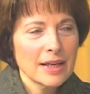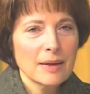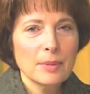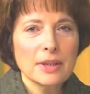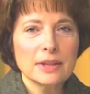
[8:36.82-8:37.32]

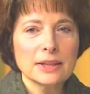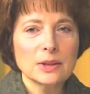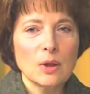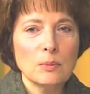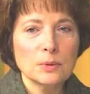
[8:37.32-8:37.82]
Because
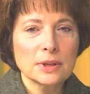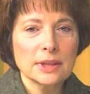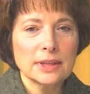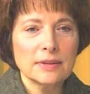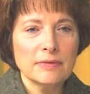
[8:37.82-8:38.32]
it's almost
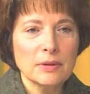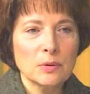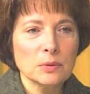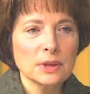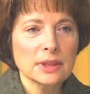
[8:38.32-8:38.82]
as if
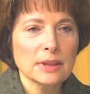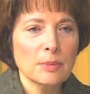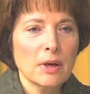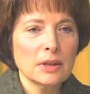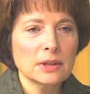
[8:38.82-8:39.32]
our own
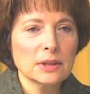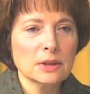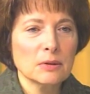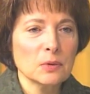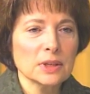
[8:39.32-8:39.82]

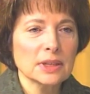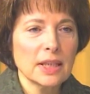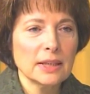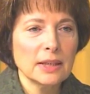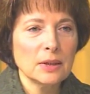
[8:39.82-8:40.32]
subconscious, our own
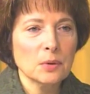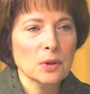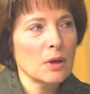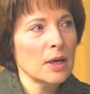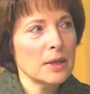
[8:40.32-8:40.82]
psyche, or
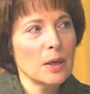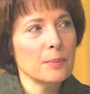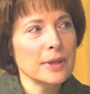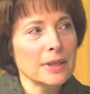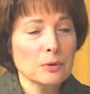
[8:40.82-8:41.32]
God
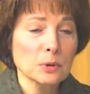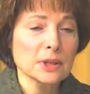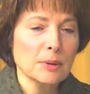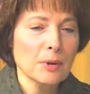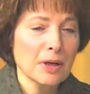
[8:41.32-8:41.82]
helping our own
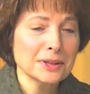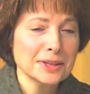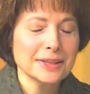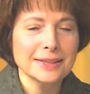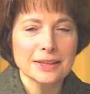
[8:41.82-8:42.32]

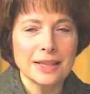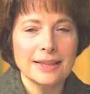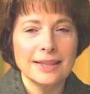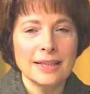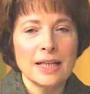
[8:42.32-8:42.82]
subconscious and
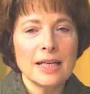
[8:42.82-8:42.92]
psyche,